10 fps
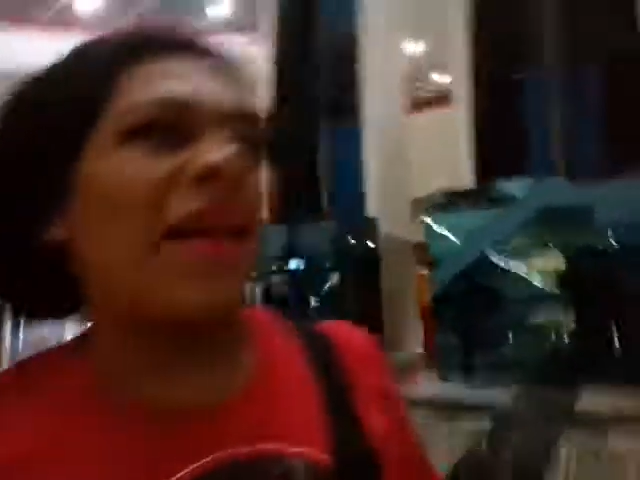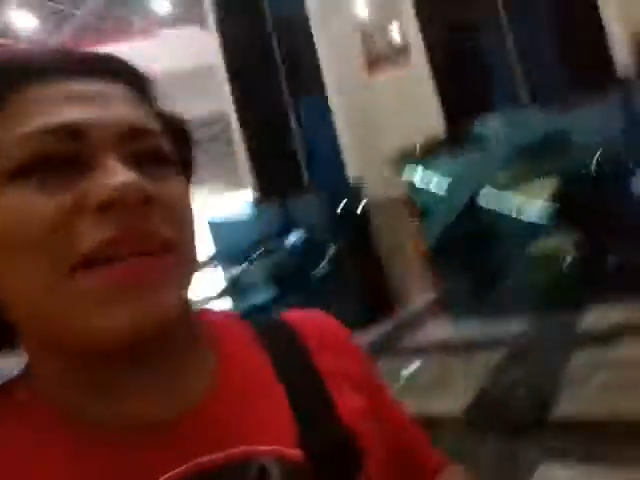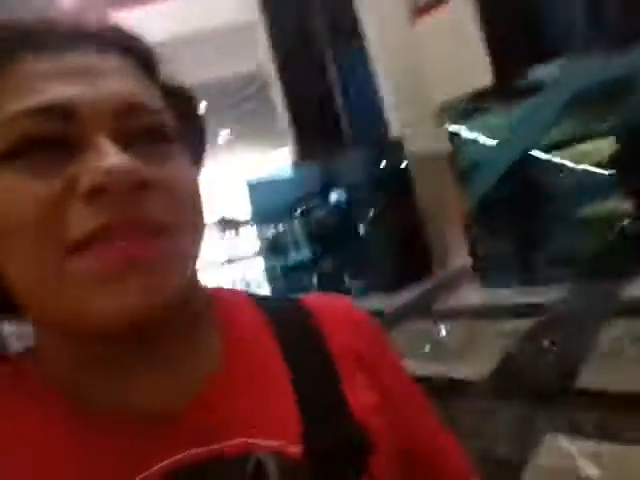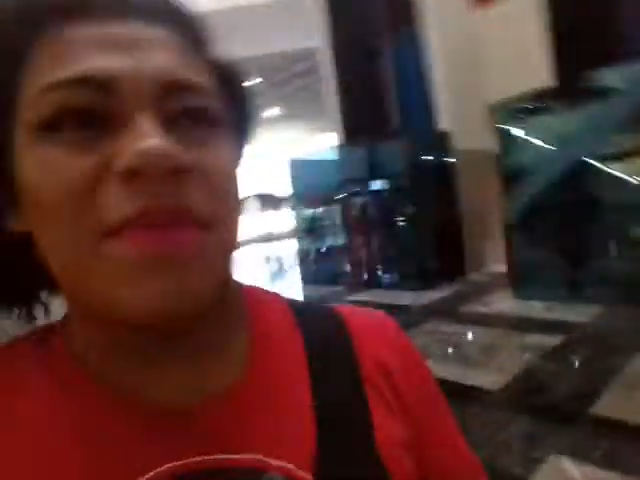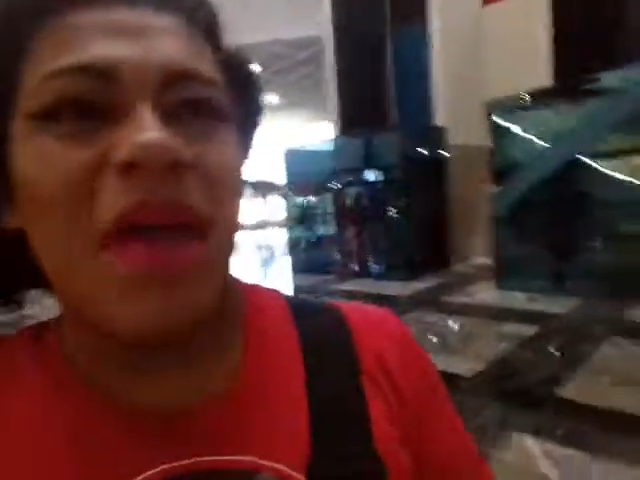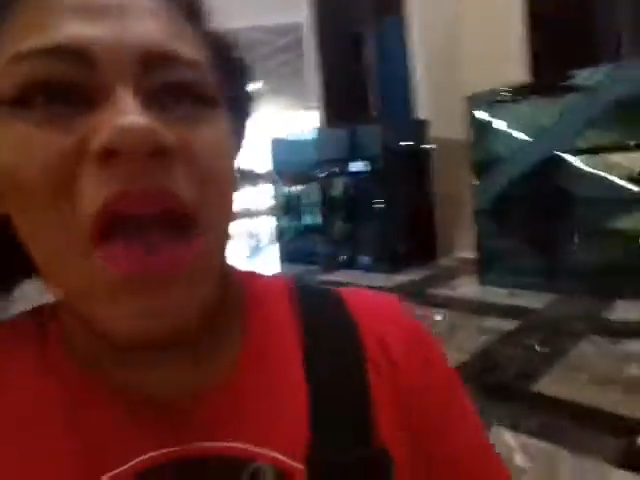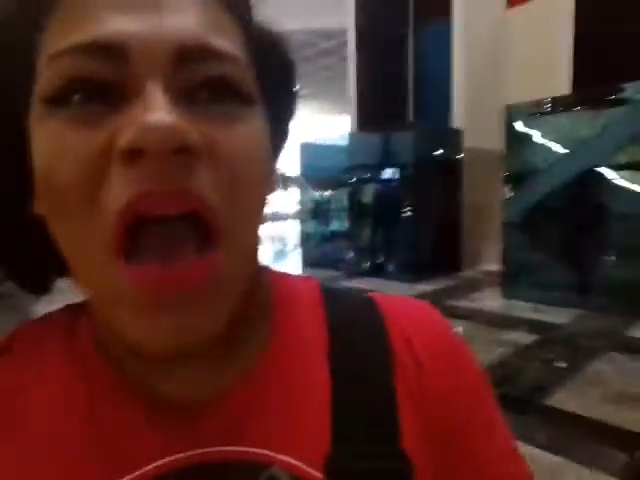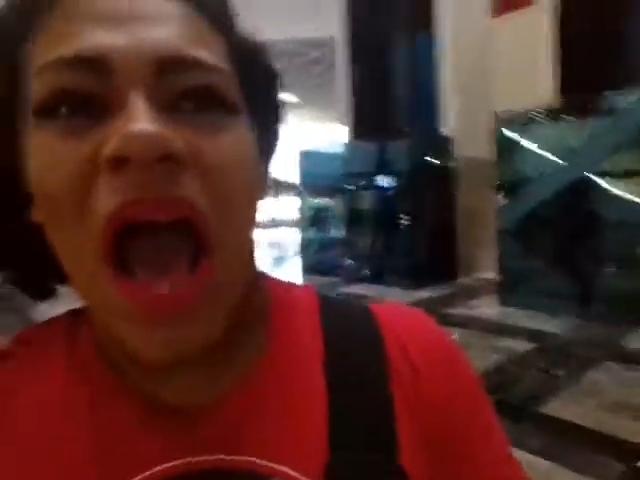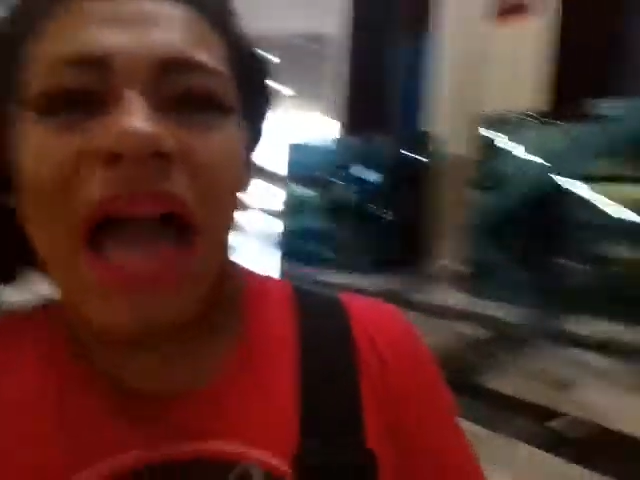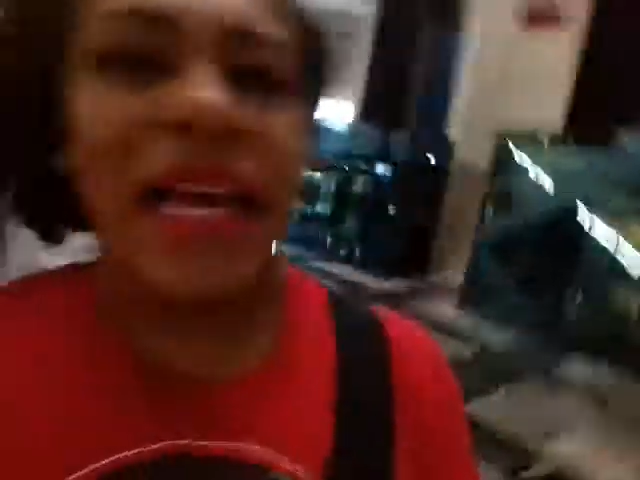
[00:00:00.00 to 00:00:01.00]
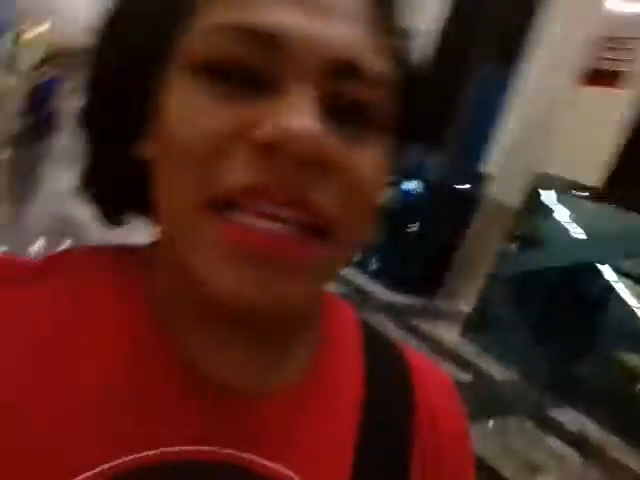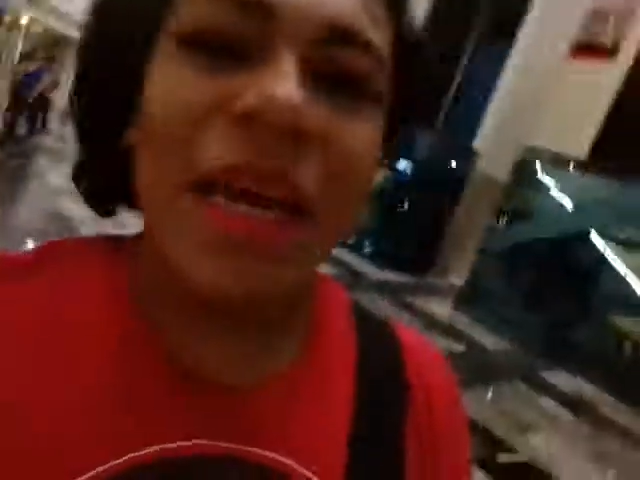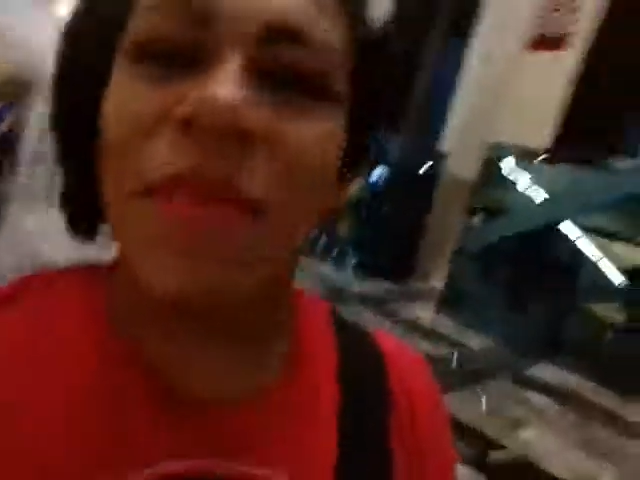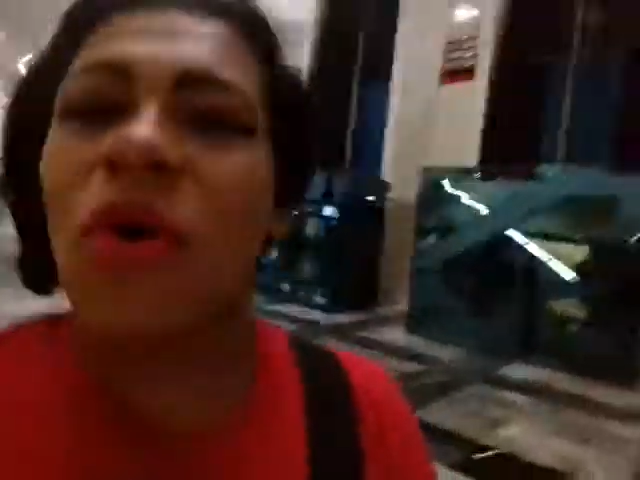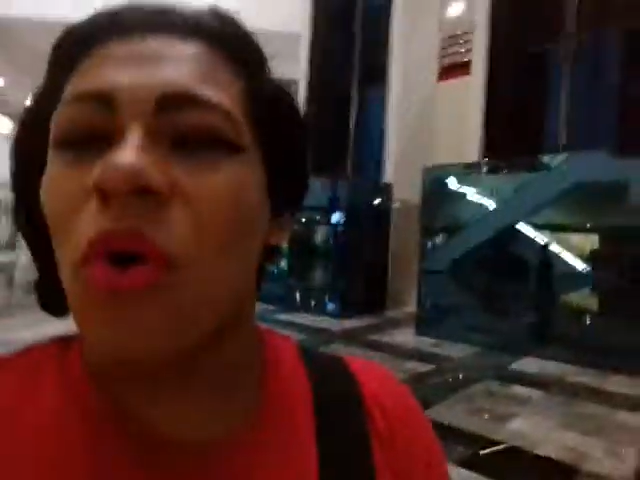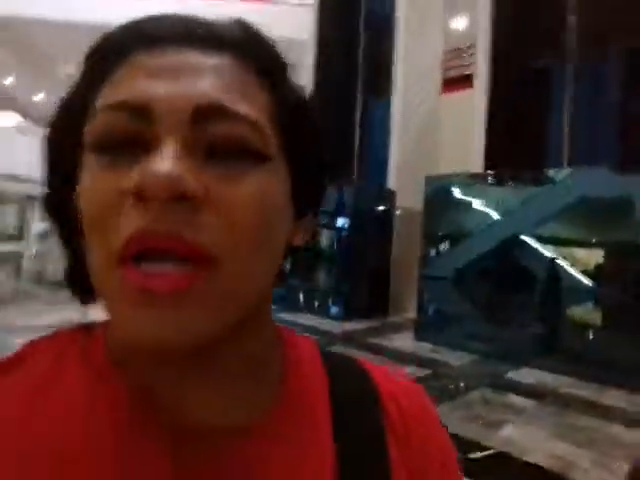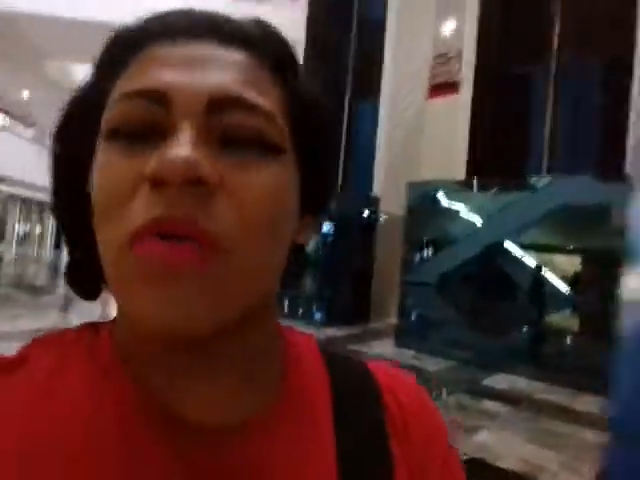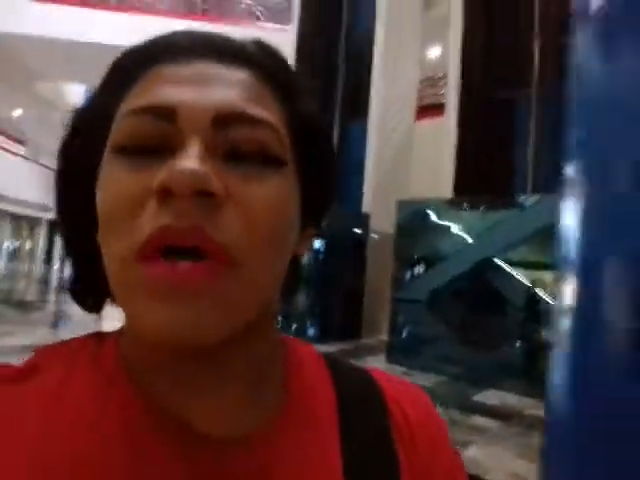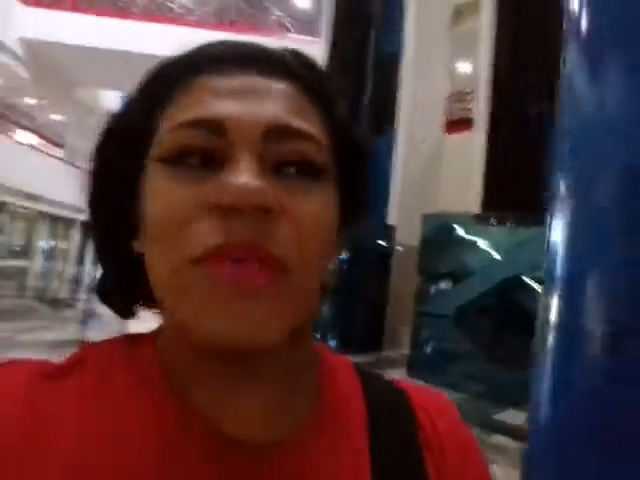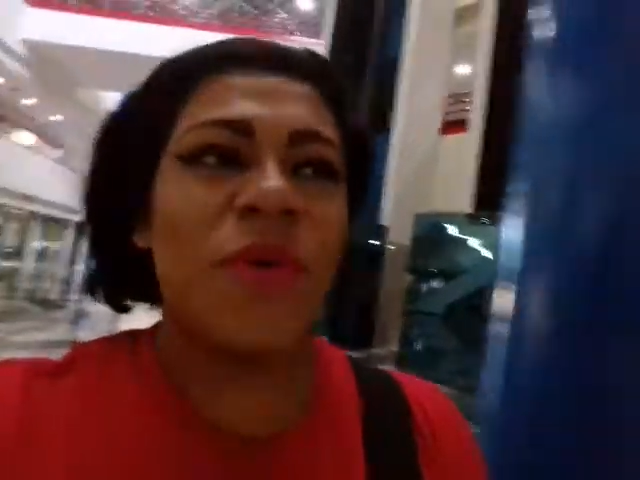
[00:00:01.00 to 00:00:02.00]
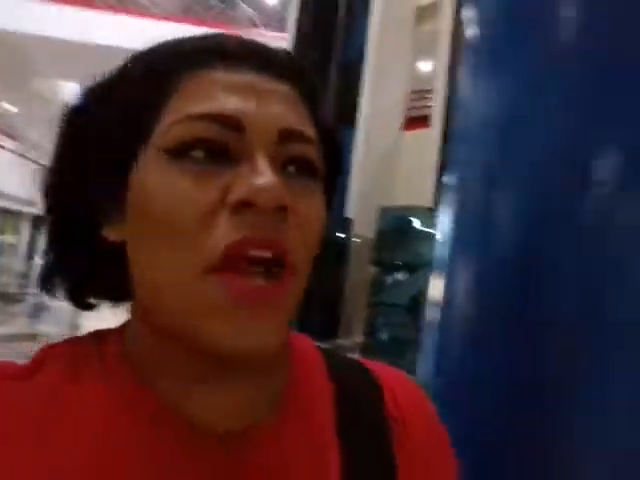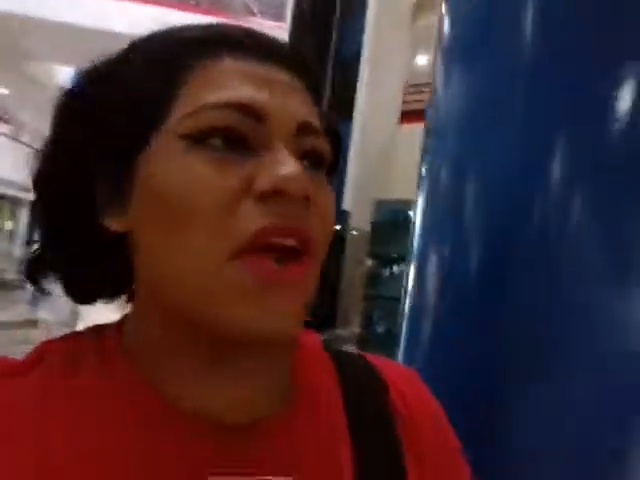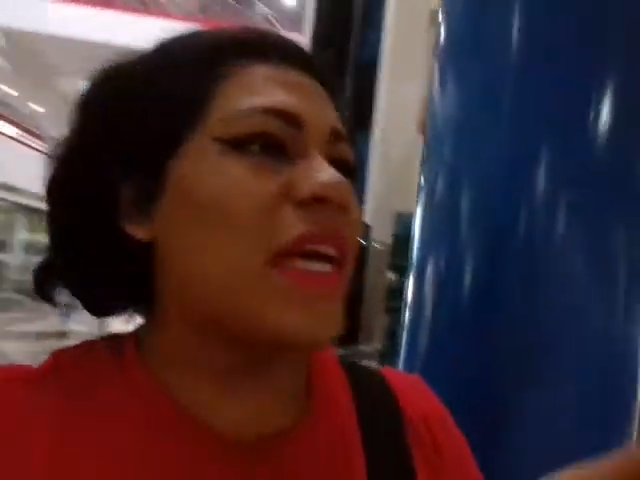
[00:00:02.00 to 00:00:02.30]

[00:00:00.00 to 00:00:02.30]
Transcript: Anyways, I'm going to keep recording once we are